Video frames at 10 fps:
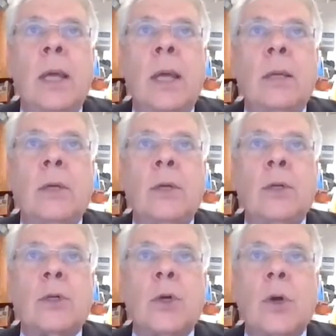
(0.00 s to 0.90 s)
and
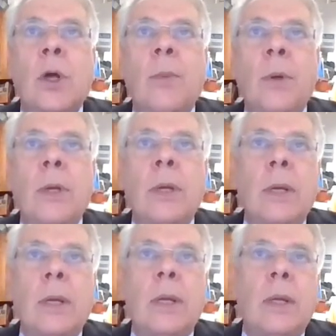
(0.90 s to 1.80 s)
to stir up
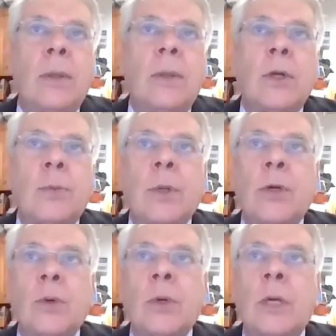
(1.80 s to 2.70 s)
their
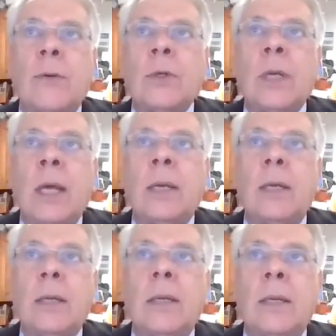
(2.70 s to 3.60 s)
spiritual gifts
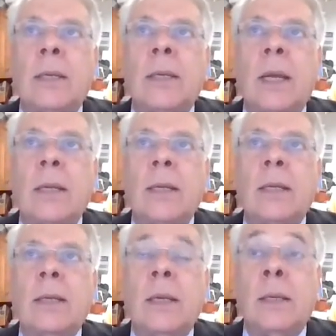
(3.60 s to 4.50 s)
and
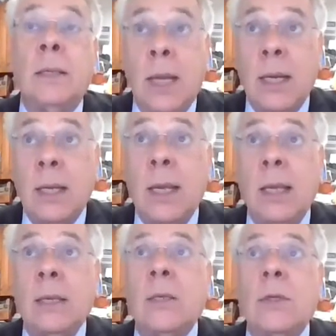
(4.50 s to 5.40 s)

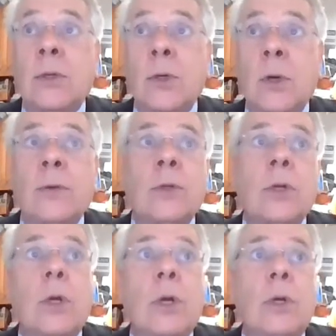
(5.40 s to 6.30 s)
dedicated
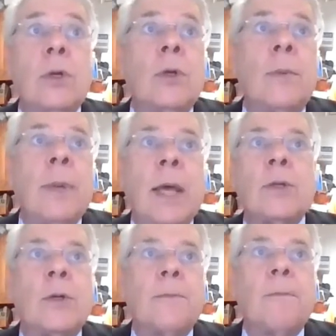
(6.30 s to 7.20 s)
service to their
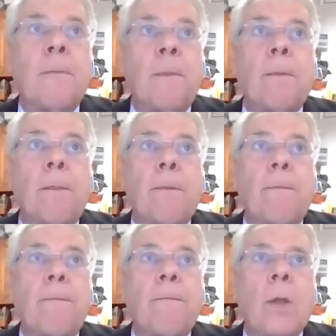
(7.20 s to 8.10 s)
master.
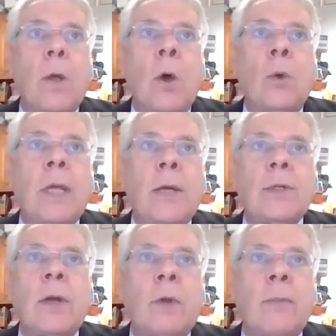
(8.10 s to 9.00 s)
Only
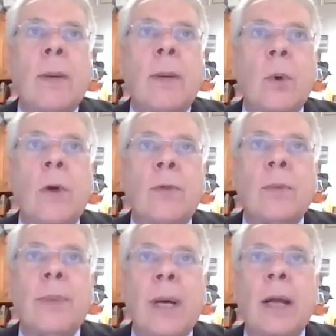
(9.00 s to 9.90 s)
as every member of
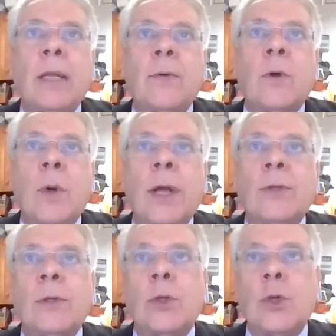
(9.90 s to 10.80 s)
the body of
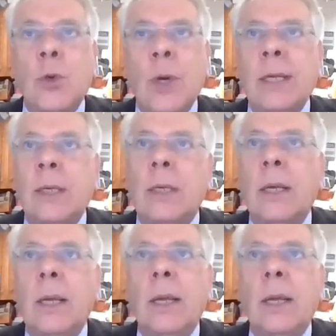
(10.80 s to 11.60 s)
Christ is trained